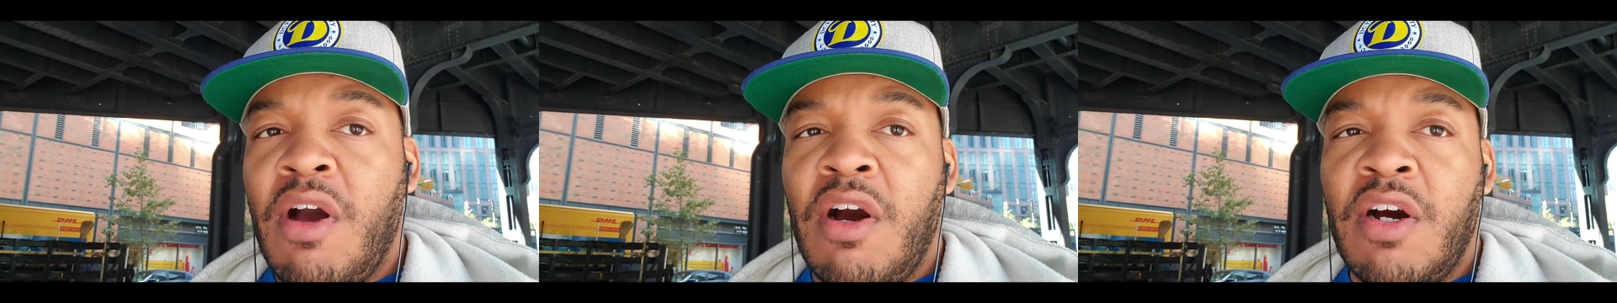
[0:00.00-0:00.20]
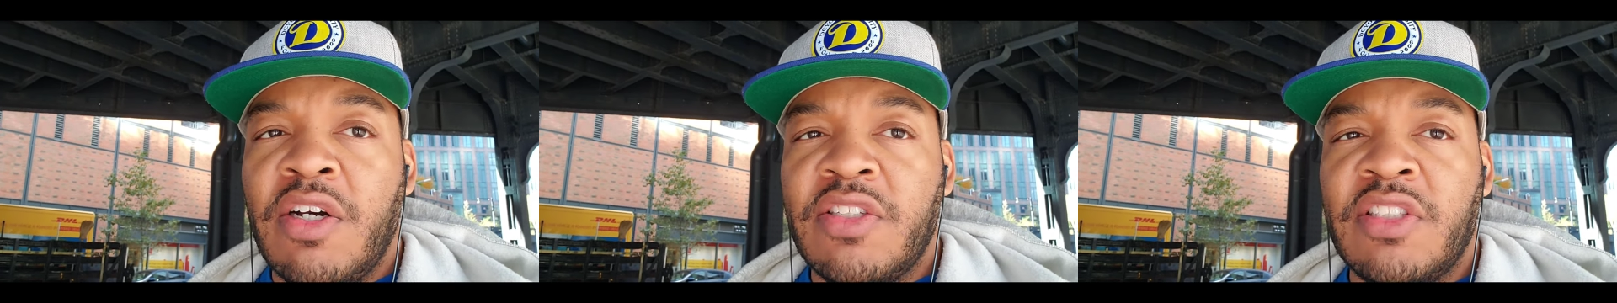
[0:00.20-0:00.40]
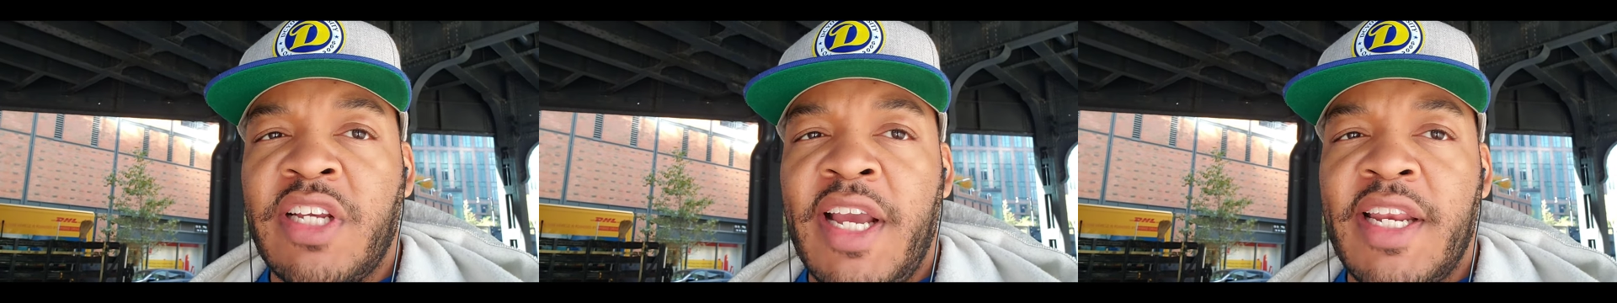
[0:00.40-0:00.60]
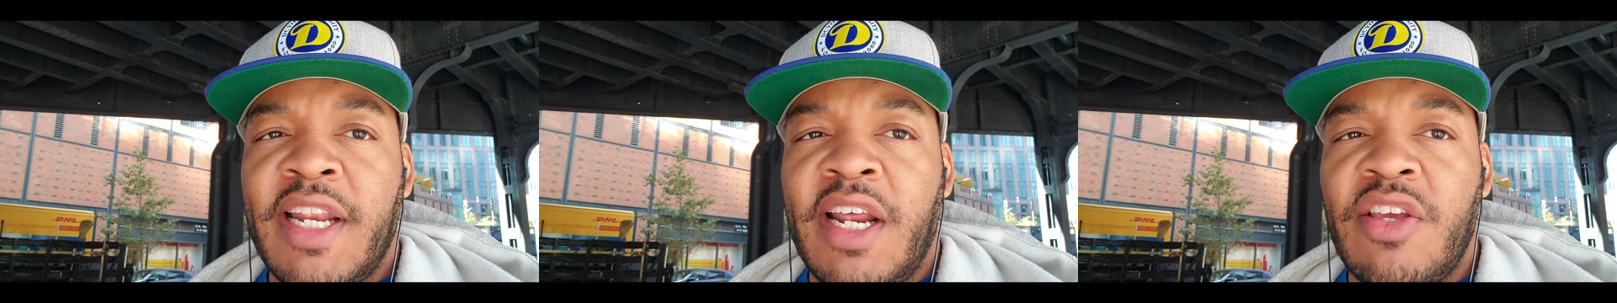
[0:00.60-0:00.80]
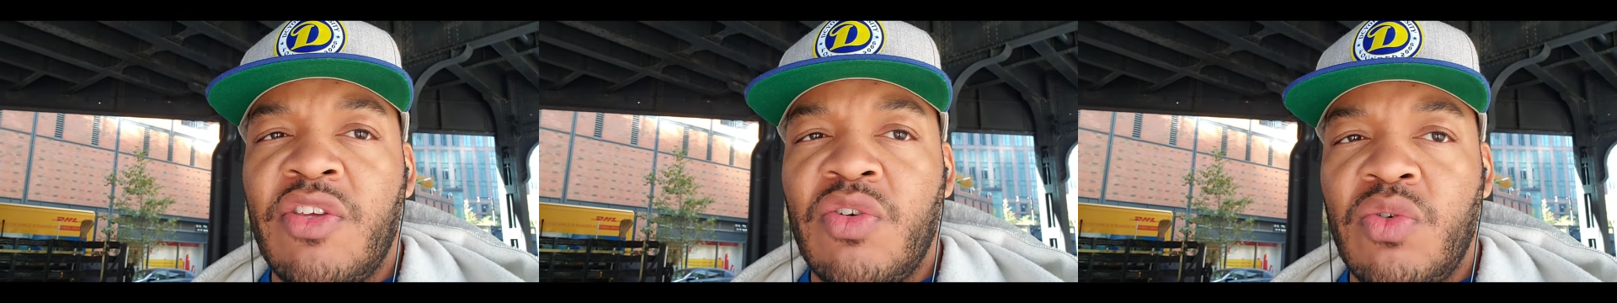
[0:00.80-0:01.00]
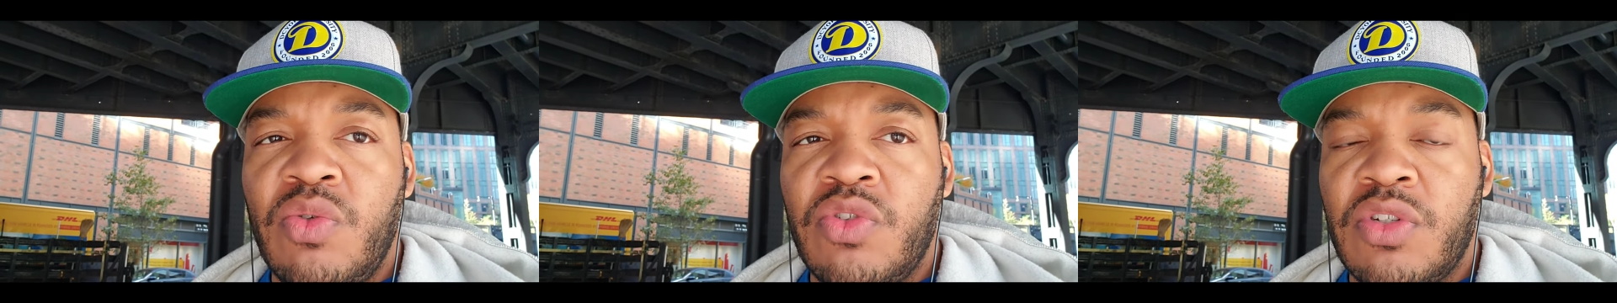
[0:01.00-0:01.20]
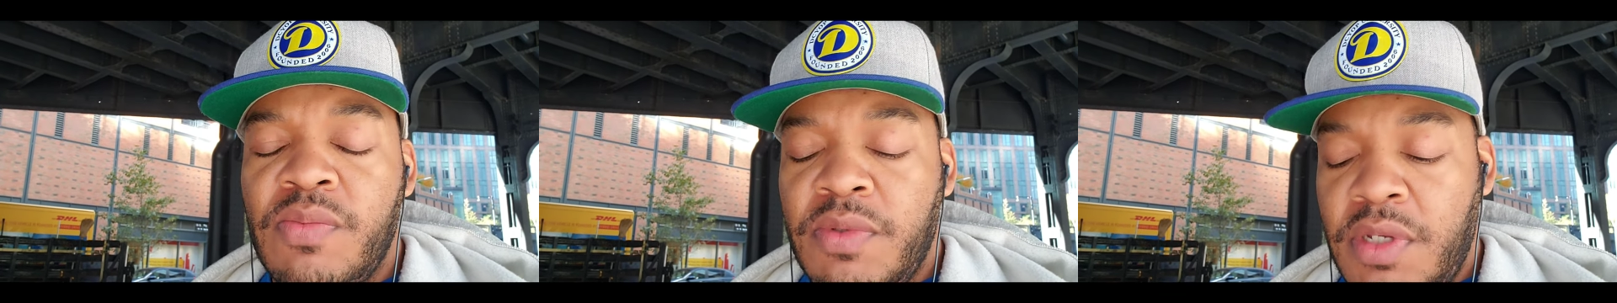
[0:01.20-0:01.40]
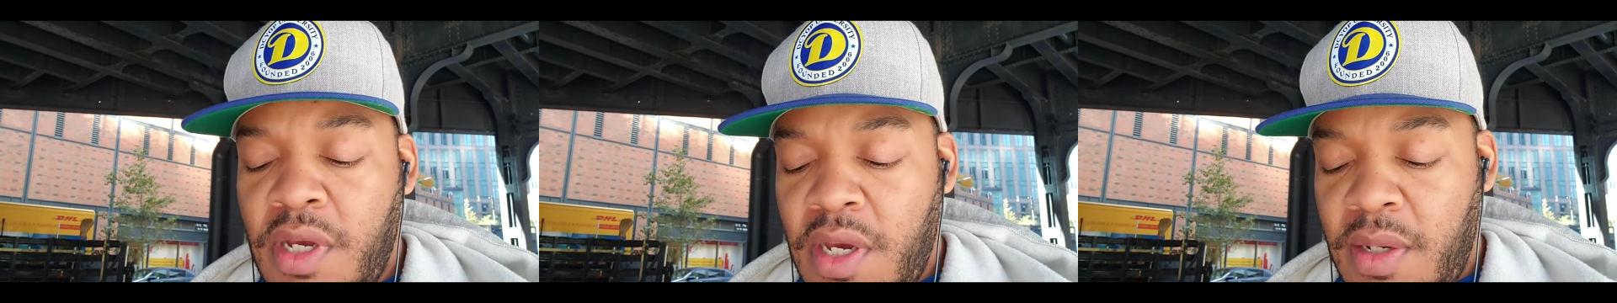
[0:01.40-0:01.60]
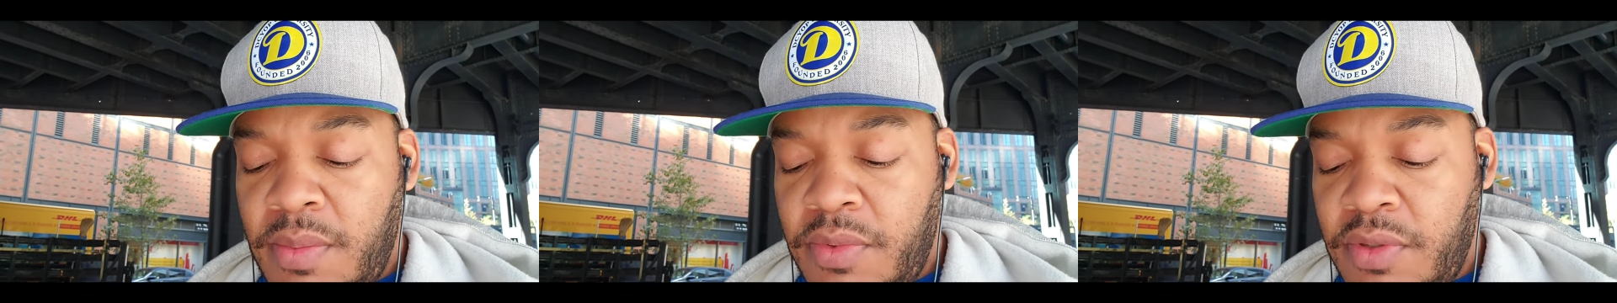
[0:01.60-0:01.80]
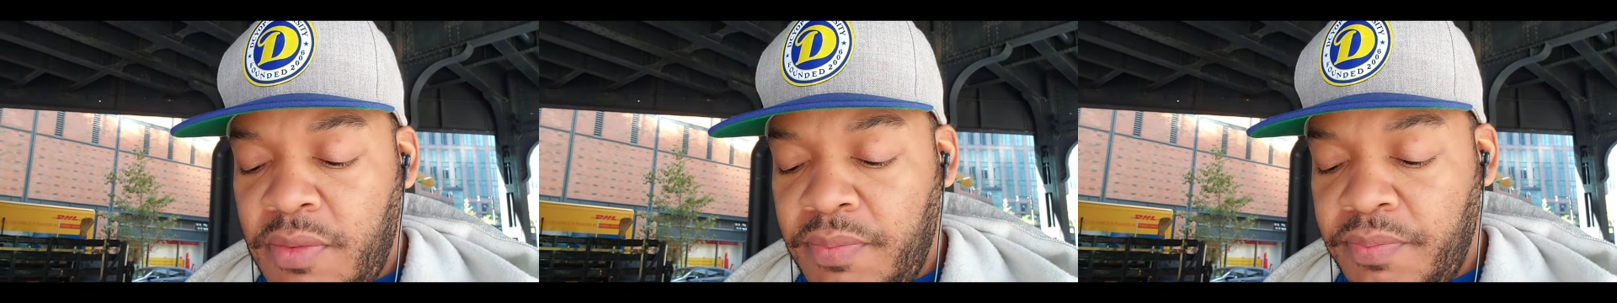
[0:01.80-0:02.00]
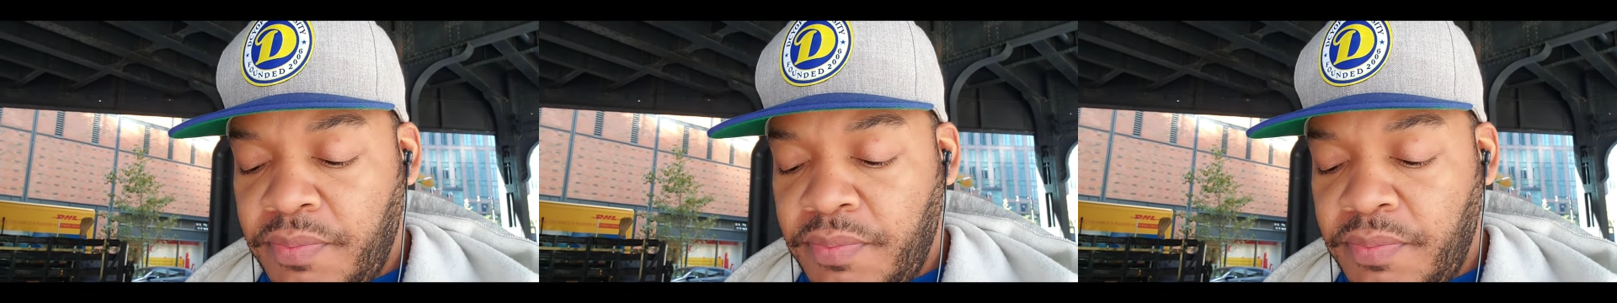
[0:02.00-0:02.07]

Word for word: uh, site that I use sometimes.